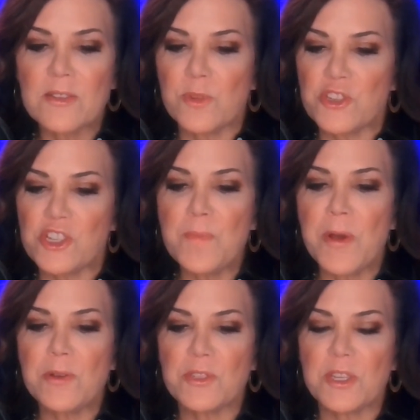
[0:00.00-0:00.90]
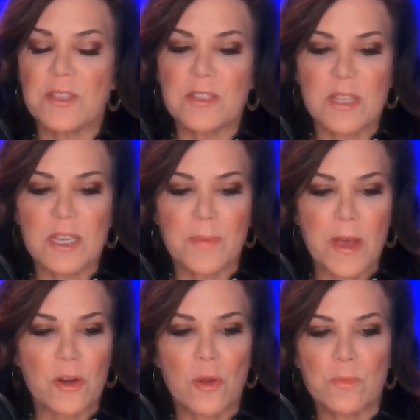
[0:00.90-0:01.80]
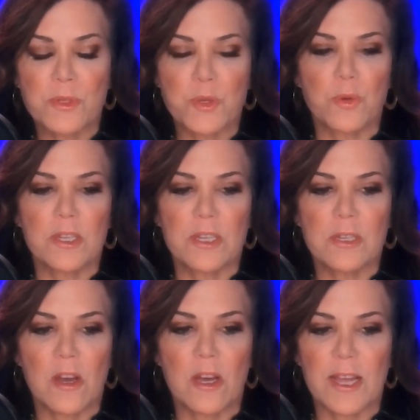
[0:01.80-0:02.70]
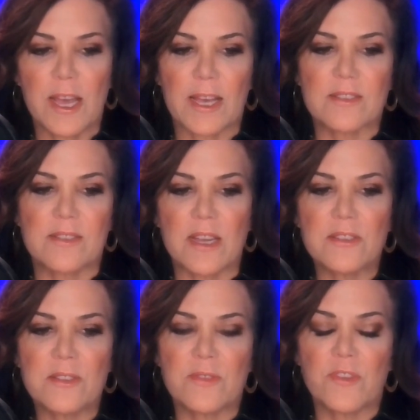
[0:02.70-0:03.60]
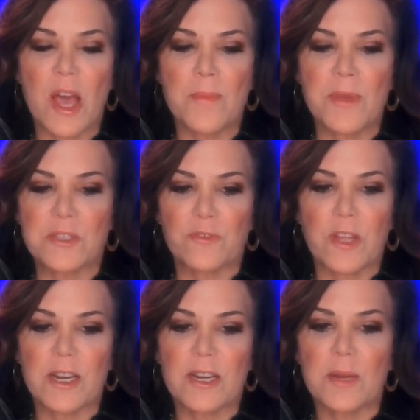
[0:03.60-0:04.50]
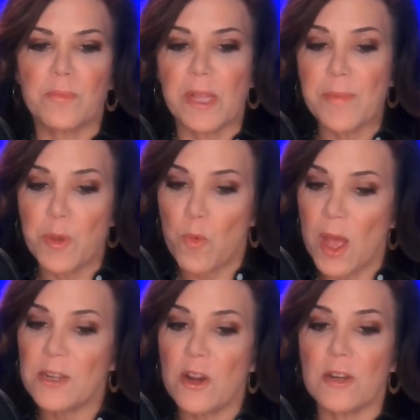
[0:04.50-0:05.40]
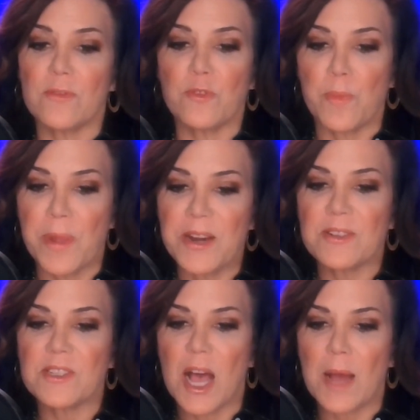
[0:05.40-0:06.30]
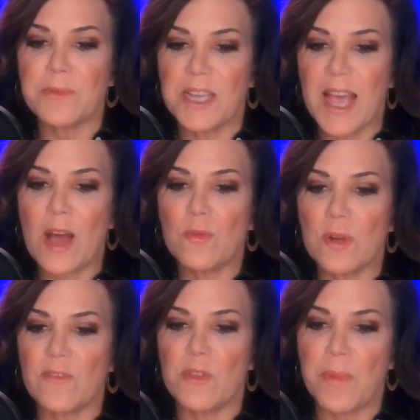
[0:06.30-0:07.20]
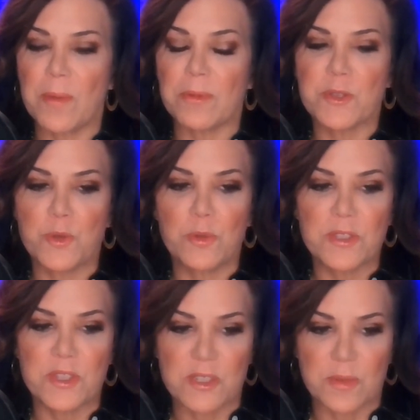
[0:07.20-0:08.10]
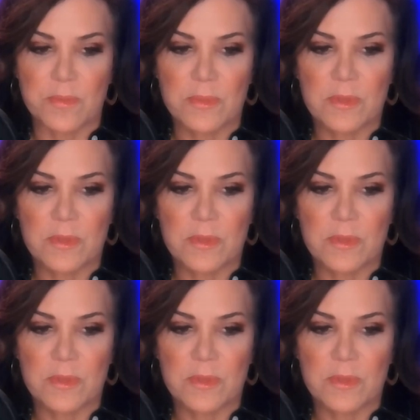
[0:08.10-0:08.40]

When she posted this thing about homeschooling on X, dozens of comments flooded in blaming Weingarten for parents opting out of the public school system.